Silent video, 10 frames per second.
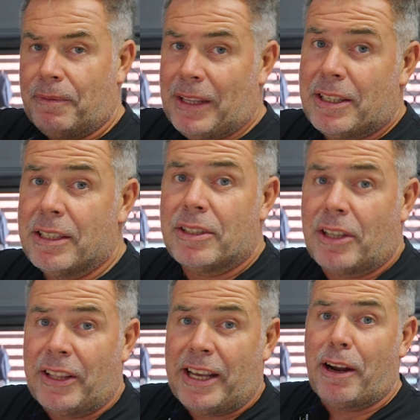This is the
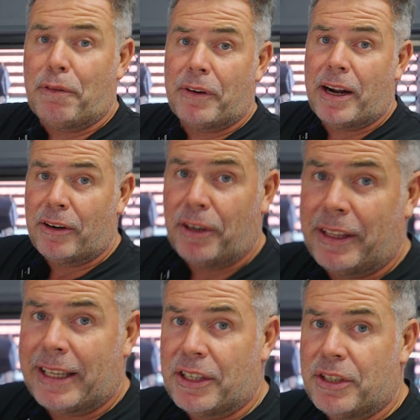air fryer out of
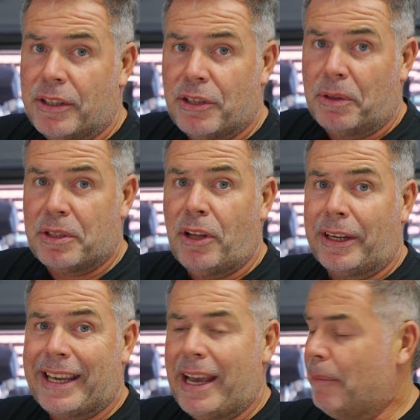the kitchen, so it's
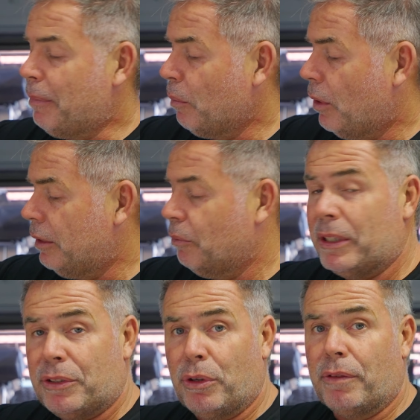not a camping one.
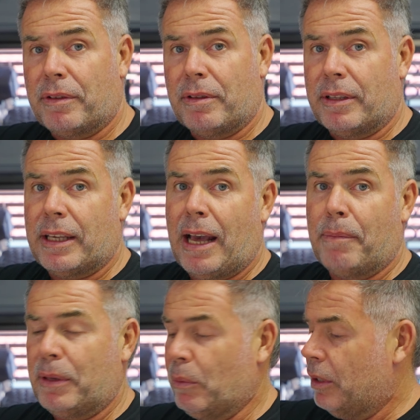We do have
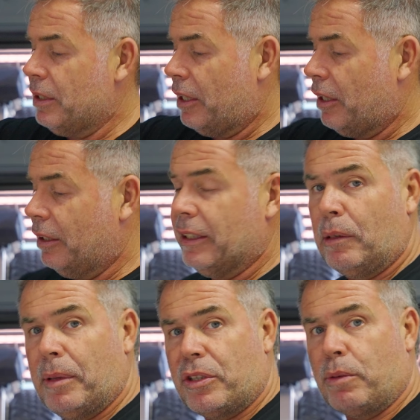camping ones that are a
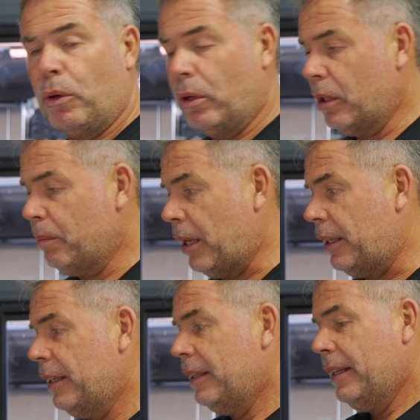little bit smaller,
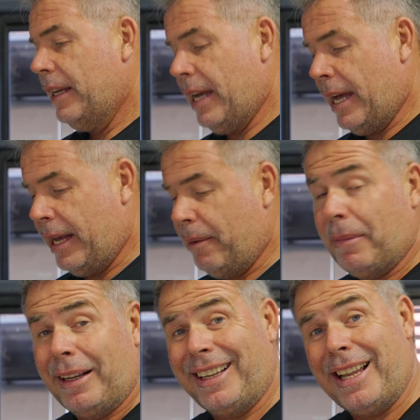but
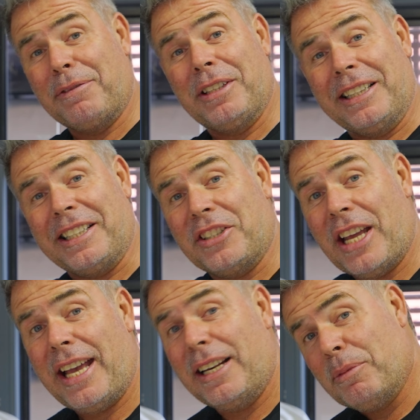I left it at the
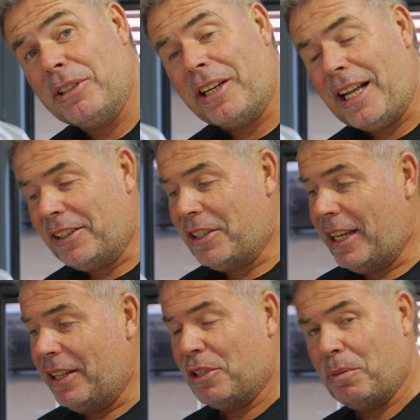shed. We're not at the
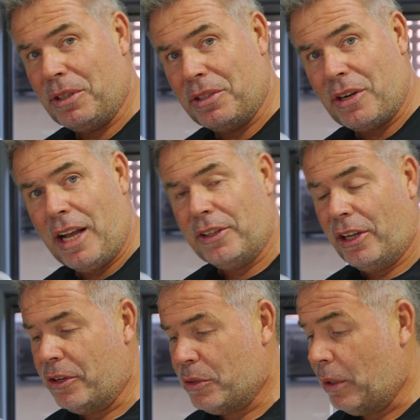shed, so we're just trying the
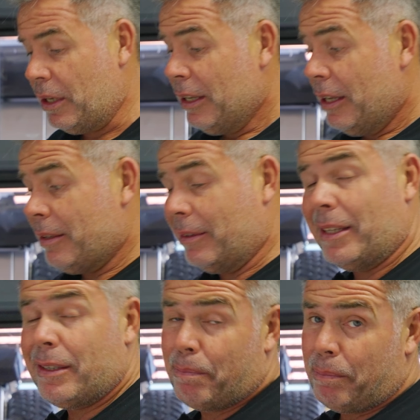house one. So
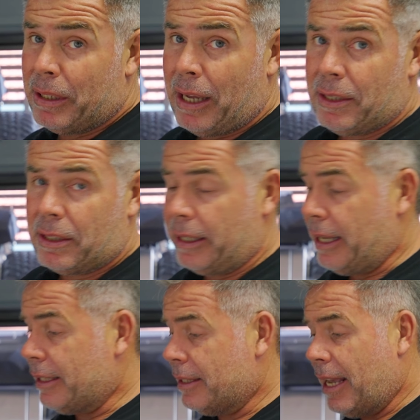this potentially,
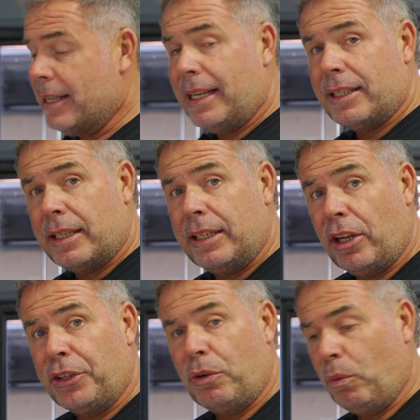it says
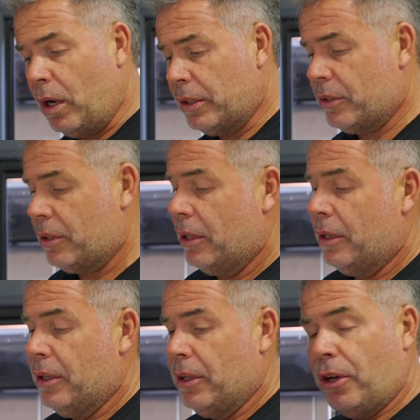1800 watts.
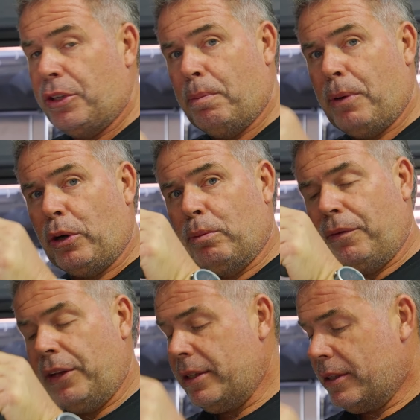On the bottom
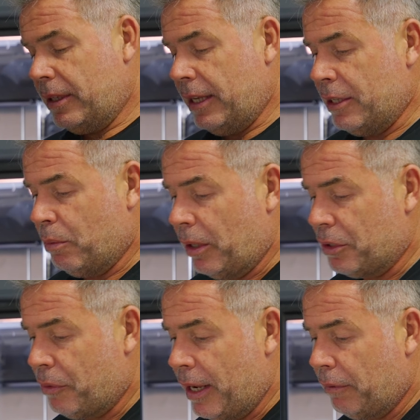of this is what
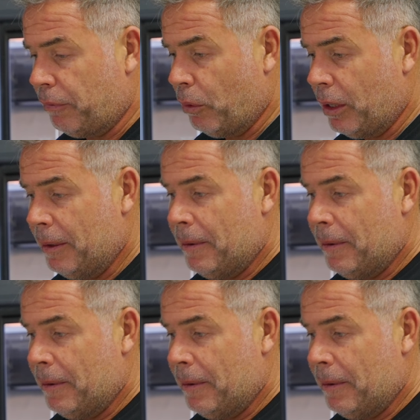it's rated for.